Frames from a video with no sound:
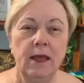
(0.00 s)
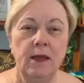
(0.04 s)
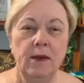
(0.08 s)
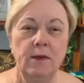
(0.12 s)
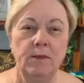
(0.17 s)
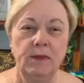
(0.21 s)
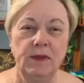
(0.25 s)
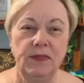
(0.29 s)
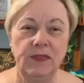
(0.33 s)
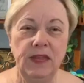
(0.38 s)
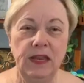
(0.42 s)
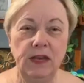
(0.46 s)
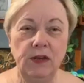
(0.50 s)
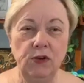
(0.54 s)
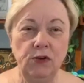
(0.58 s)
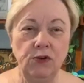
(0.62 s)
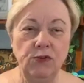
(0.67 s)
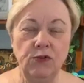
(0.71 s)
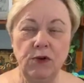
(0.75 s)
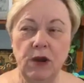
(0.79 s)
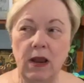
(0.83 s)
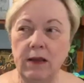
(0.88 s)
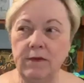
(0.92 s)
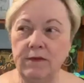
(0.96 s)
But then you're
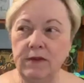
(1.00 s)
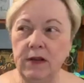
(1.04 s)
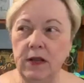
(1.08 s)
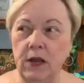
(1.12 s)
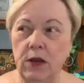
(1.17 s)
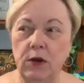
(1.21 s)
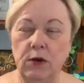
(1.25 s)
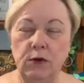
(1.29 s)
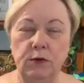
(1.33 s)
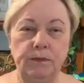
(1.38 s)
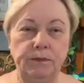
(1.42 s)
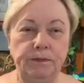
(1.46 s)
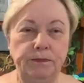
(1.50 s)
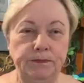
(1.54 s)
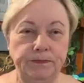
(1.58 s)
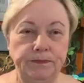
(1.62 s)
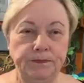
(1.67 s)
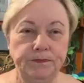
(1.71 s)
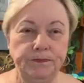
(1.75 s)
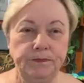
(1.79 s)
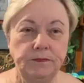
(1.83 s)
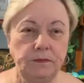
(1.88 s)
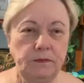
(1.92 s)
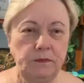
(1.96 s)
driving home,
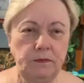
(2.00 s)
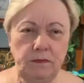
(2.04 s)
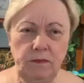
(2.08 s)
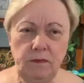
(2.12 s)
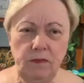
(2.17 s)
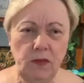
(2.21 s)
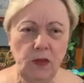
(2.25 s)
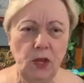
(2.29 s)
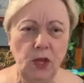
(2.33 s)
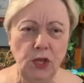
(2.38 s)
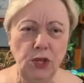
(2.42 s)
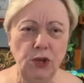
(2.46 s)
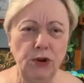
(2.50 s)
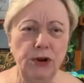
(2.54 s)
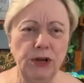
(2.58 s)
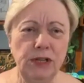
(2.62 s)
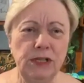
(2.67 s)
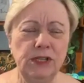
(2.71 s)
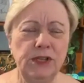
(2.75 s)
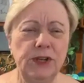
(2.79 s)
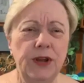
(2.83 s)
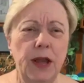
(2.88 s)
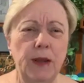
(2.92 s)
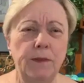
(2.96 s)
you're at a
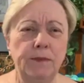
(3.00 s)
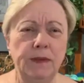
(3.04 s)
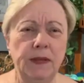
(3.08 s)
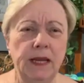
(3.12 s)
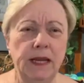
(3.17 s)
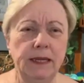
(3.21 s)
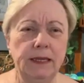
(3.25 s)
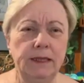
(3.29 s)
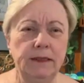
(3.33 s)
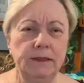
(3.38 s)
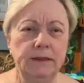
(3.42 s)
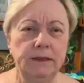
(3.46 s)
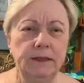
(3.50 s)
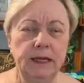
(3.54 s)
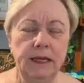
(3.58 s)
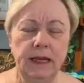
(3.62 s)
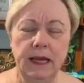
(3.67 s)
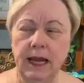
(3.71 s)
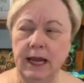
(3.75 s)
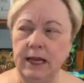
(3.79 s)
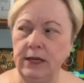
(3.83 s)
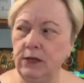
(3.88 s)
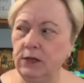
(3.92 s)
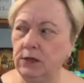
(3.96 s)
stoplight,
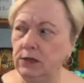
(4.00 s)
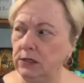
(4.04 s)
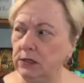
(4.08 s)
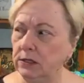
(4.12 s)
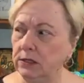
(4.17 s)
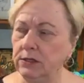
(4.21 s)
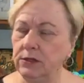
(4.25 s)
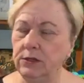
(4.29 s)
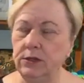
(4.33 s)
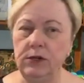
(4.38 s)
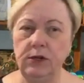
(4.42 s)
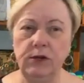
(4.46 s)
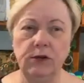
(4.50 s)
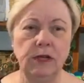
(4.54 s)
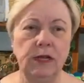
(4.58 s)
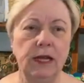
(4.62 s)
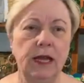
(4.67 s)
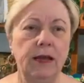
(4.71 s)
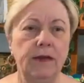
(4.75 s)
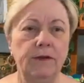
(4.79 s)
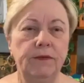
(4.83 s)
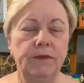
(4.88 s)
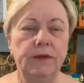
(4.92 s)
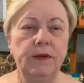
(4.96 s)
and you look to your
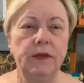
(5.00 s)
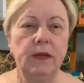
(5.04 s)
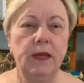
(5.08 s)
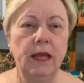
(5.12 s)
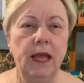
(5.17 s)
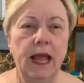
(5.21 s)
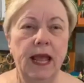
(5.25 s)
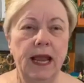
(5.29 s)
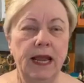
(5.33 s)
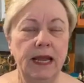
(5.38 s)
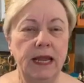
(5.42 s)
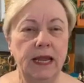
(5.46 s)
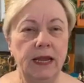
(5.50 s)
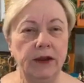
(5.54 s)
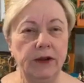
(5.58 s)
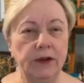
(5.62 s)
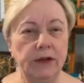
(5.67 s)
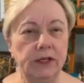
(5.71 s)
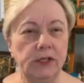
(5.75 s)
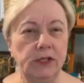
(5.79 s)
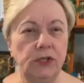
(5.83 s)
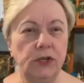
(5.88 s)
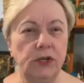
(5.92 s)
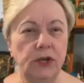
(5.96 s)
left, and here
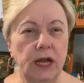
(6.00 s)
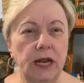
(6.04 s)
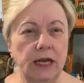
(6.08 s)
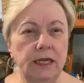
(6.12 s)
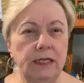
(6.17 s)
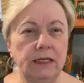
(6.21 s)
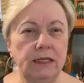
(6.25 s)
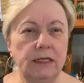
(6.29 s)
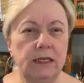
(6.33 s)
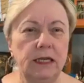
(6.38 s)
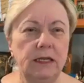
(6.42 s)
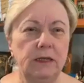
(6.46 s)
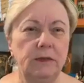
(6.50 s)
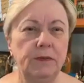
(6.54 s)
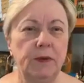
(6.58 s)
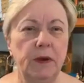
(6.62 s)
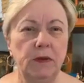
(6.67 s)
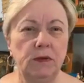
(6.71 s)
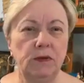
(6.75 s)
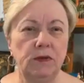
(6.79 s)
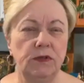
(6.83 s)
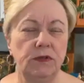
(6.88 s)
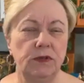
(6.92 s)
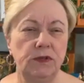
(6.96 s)
is a United States
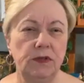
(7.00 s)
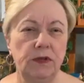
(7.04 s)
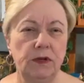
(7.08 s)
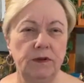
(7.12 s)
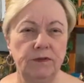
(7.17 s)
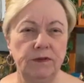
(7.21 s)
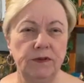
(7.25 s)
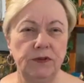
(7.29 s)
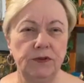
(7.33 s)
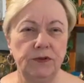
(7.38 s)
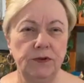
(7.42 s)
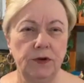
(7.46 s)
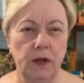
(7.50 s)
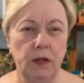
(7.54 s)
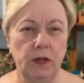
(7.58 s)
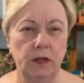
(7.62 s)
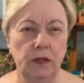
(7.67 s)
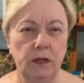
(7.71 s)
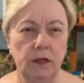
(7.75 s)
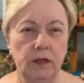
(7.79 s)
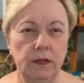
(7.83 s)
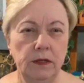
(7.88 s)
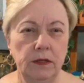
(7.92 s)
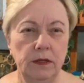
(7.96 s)
Postal Service truck.
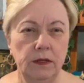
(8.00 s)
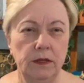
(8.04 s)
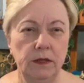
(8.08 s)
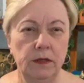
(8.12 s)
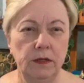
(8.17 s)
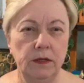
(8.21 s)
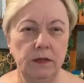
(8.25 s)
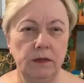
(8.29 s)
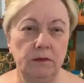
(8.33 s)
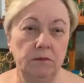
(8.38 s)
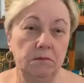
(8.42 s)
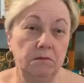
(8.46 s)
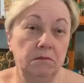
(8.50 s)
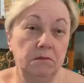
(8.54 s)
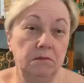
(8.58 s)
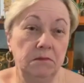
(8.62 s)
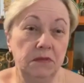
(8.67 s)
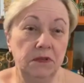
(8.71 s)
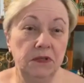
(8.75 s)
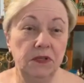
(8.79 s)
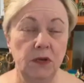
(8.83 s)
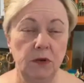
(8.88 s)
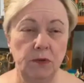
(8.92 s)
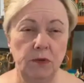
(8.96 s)

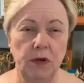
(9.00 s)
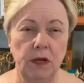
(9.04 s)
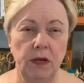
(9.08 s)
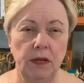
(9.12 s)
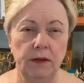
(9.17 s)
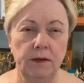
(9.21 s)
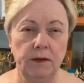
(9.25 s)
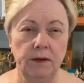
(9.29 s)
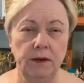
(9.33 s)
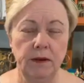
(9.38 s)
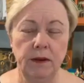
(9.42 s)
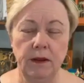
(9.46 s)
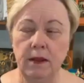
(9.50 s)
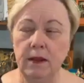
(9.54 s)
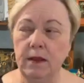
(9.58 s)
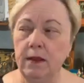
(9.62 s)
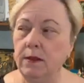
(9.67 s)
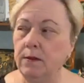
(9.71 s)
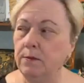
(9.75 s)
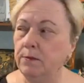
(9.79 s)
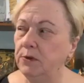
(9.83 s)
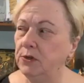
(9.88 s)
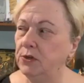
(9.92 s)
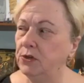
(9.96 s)
So what?
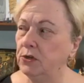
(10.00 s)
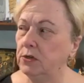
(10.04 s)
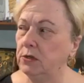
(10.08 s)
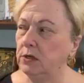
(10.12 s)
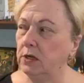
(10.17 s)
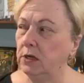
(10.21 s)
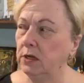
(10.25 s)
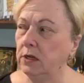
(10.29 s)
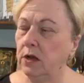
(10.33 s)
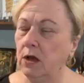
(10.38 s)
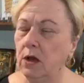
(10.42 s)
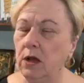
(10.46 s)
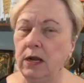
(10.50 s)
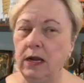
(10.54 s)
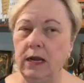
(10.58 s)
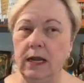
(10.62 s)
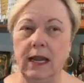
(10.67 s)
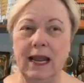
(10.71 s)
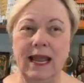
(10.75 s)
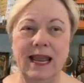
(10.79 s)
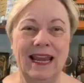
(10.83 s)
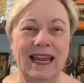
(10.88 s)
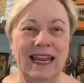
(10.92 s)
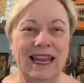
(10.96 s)
But you look on it,
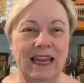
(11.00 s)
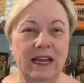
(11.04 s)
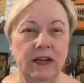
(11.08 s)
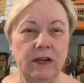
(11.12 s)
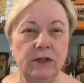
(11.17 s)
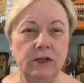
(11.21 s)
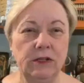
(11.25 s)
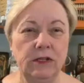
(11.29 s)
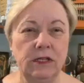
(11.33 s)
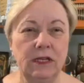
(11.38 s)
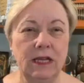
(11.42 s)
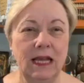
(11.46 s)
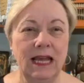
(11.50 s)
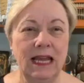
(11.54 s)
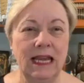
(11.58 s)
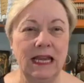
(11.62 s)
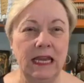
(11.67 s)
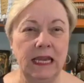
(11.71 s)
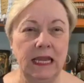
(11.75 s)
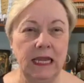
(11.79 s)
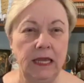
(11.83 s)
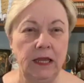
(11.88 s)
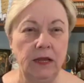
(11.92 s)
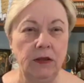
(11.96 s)
and here's an
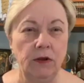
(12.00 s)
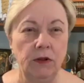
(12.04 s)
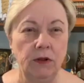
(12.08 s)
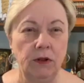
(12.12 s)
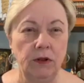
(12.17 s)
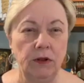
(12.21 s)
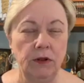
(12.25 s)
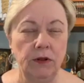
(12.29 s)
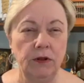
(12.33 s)
eagle.